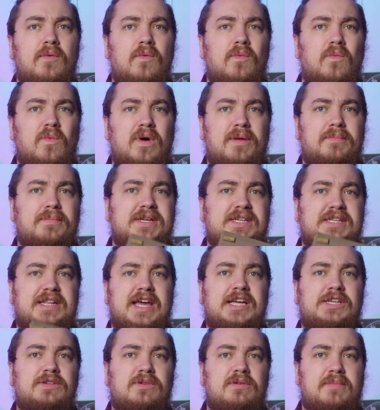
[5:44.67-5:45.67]
what
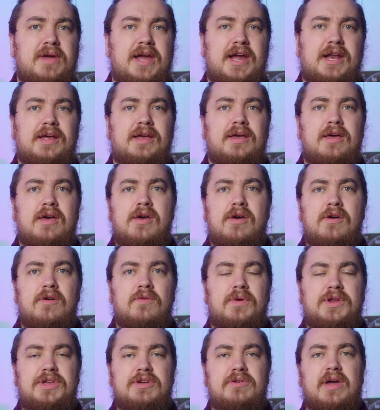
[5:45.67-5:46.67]
mistakes we made.
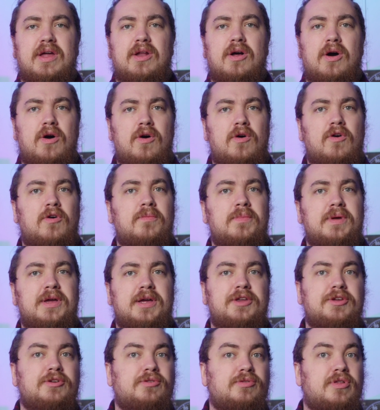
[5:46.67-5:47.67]
When you get home
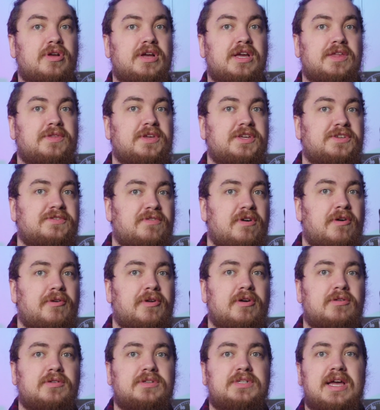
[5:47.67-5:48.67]
and you look at these
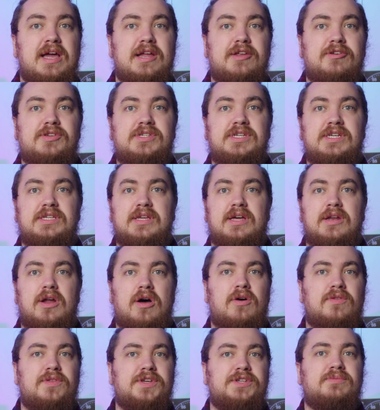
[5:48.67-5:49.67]
photos and you see that,
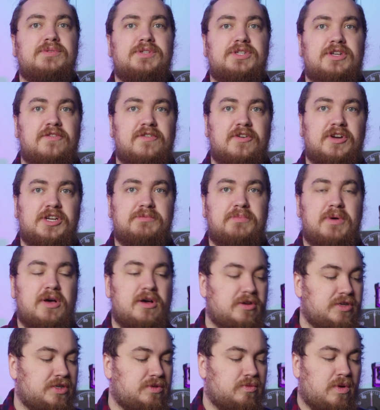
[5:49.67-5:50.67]
oh, this one's
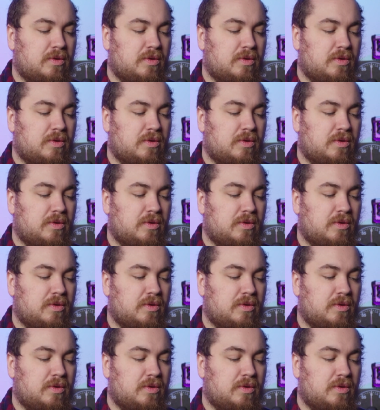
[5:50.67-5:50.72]
overexposed.